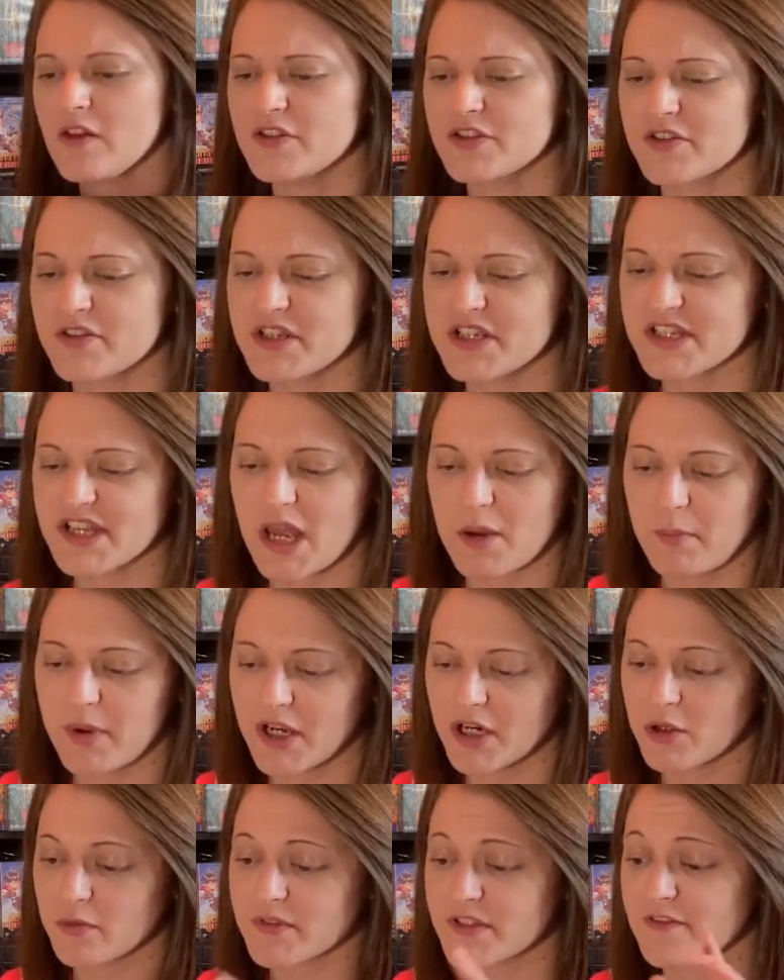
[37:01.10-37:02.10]
So these are
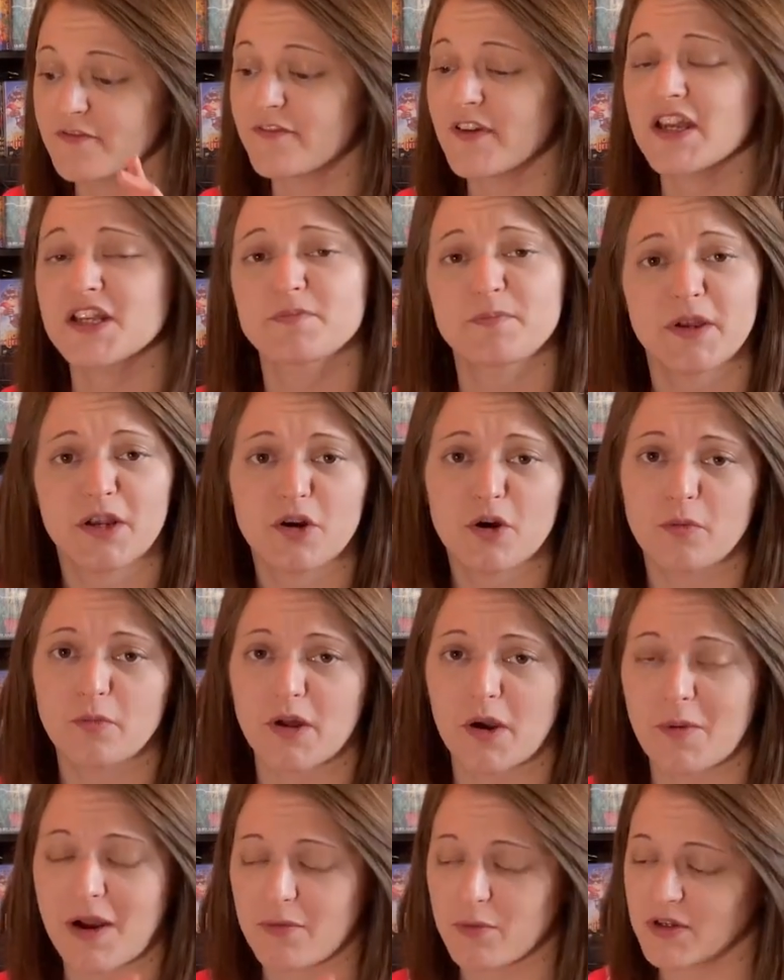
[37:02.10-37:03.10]
pickups. The first pickup,
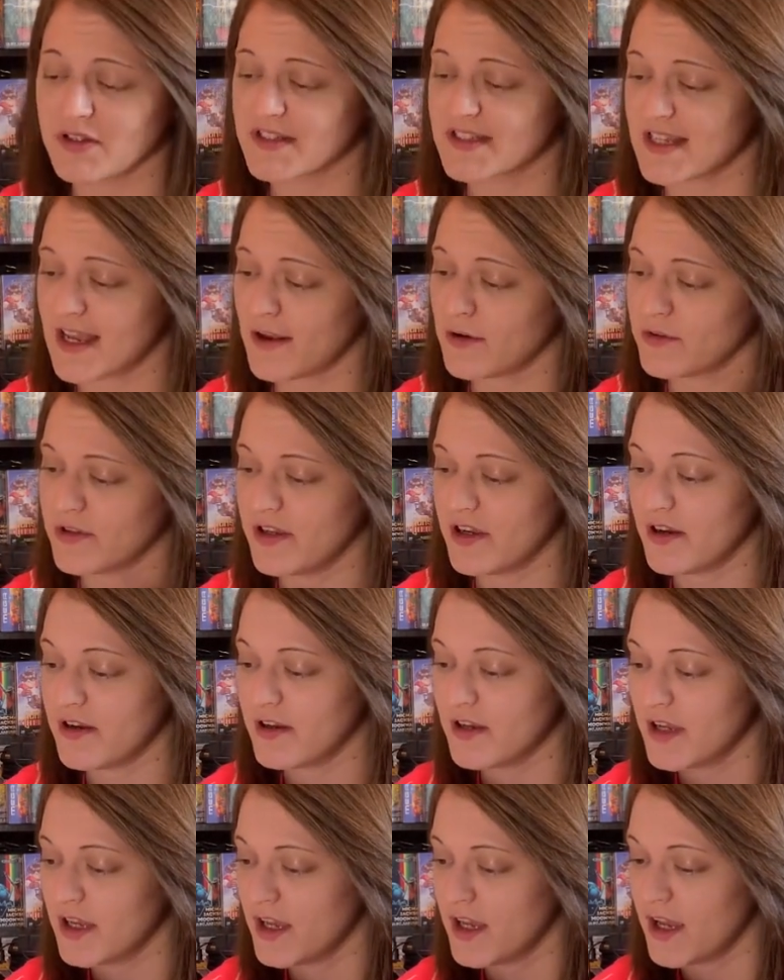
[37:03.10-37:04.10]
though, I will tell you.